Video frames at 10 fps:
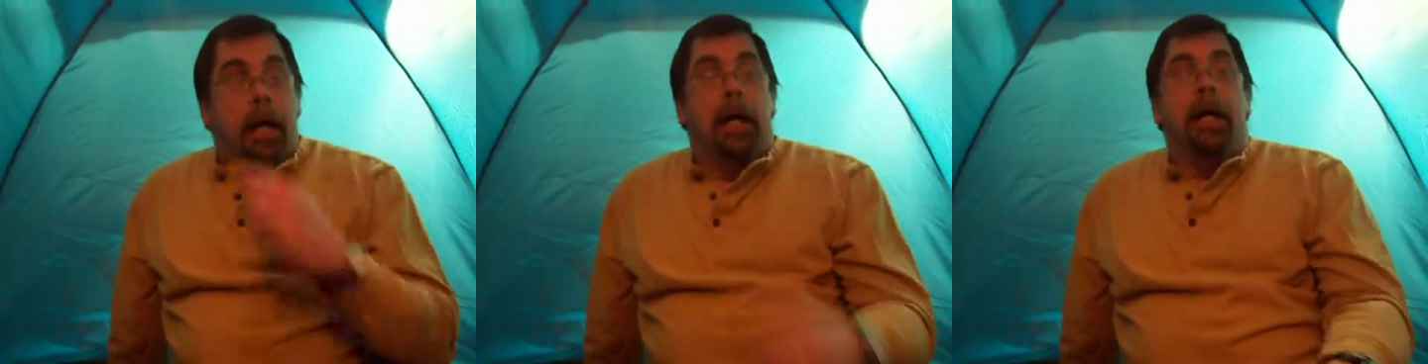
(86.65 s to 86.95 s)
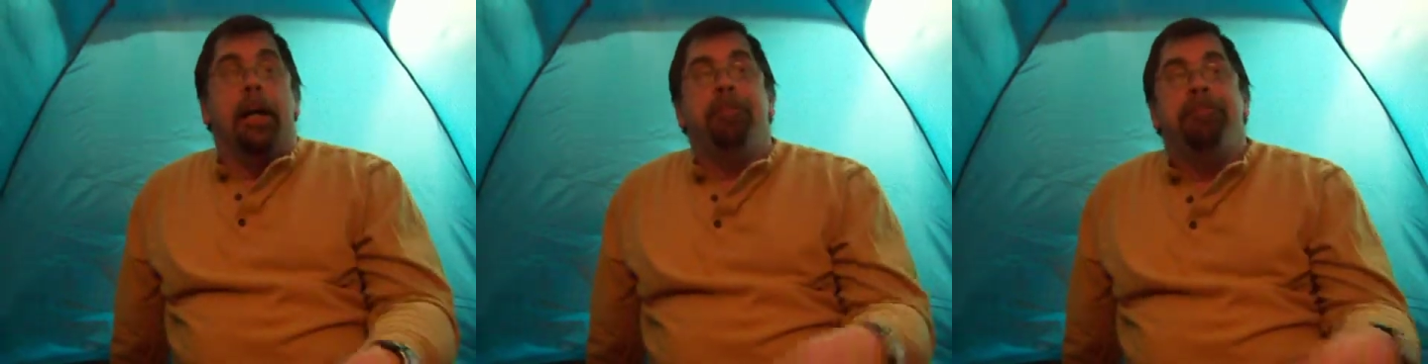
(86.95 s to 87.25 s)

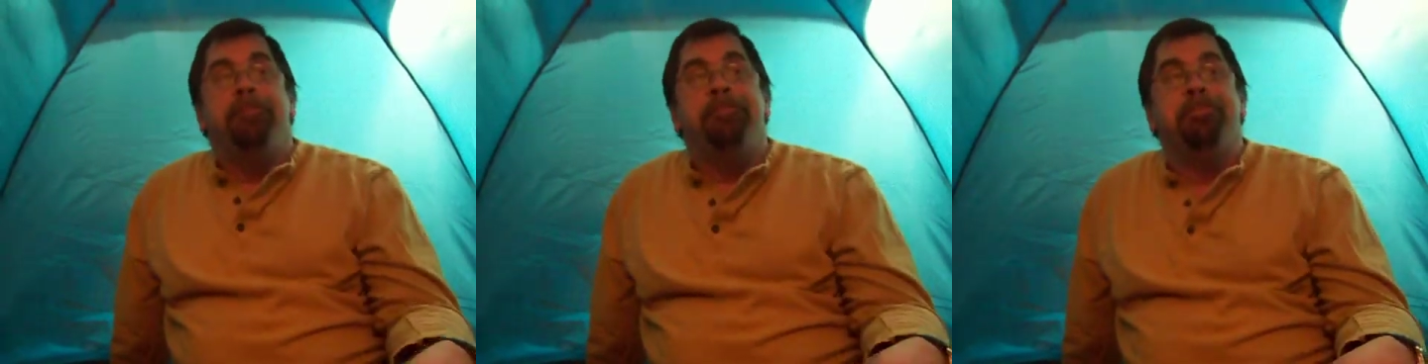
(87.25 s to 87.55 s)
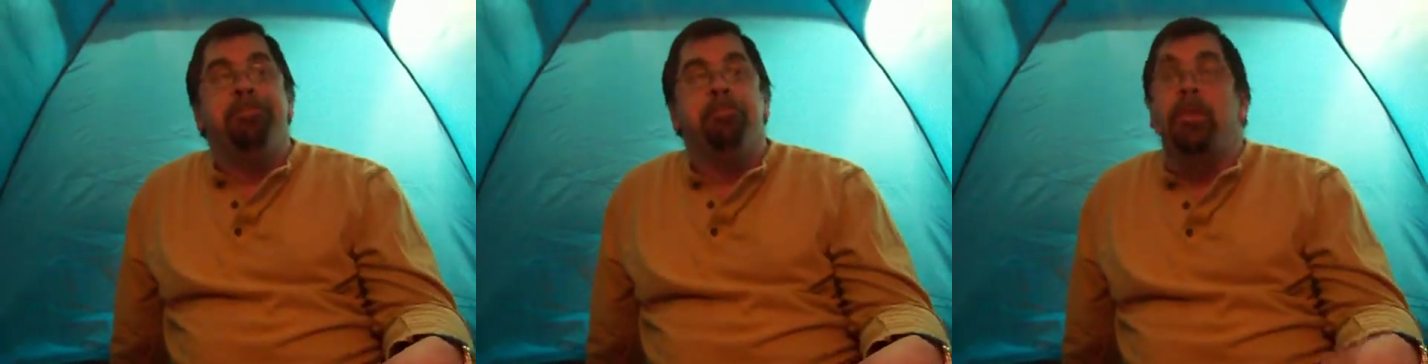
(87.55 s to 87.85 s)

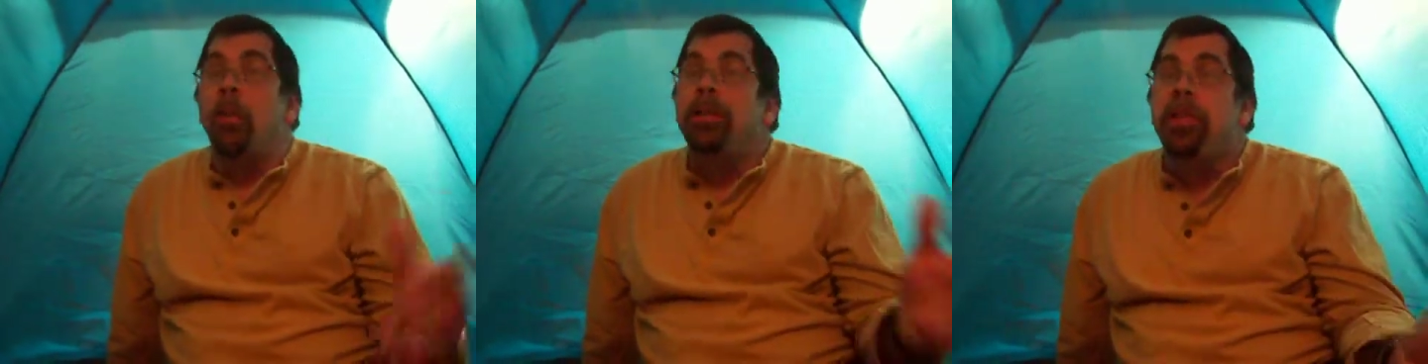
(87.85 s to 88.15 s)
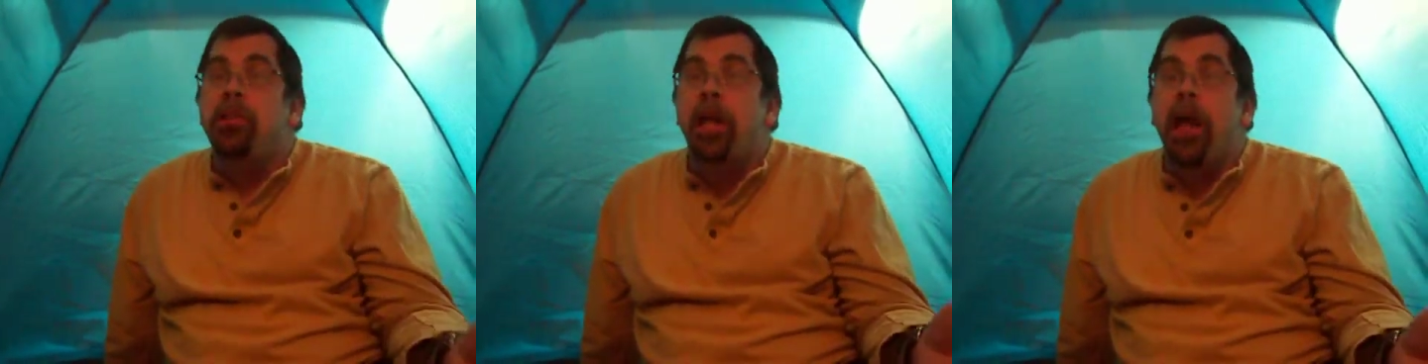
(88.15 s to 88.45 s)
They went to
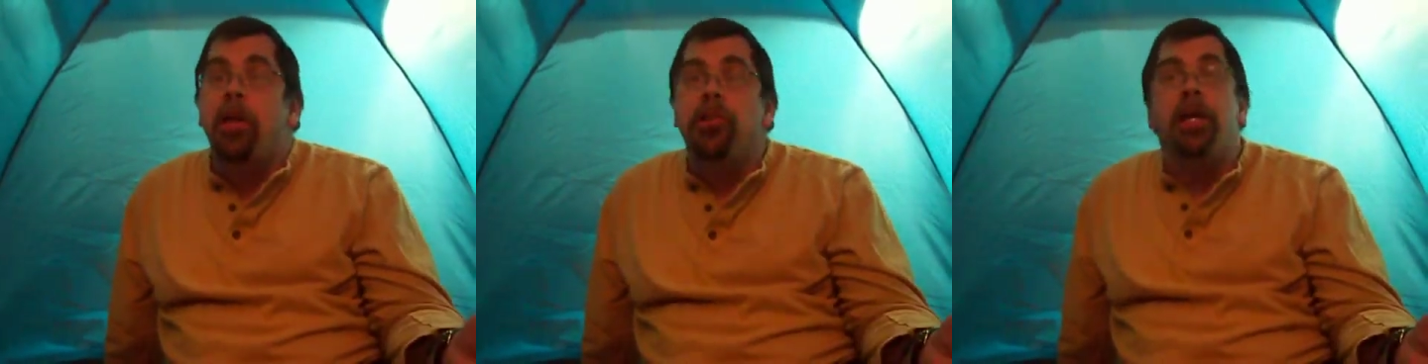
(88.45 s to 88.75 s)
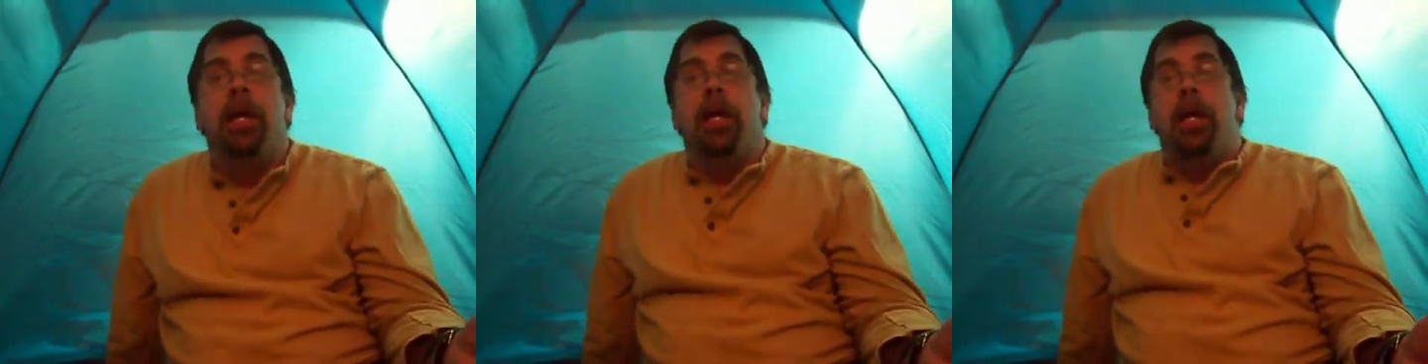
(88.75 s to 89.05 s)
the
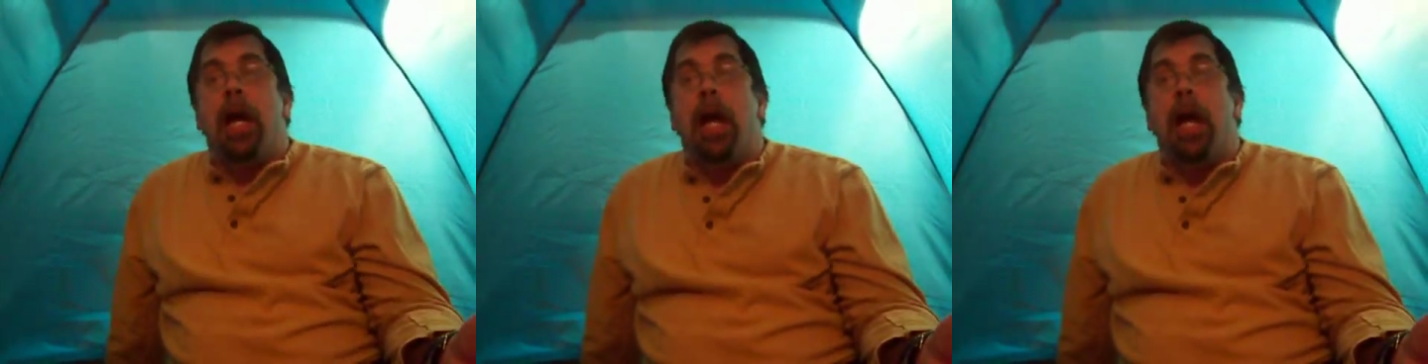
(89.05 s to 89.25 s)
challenge.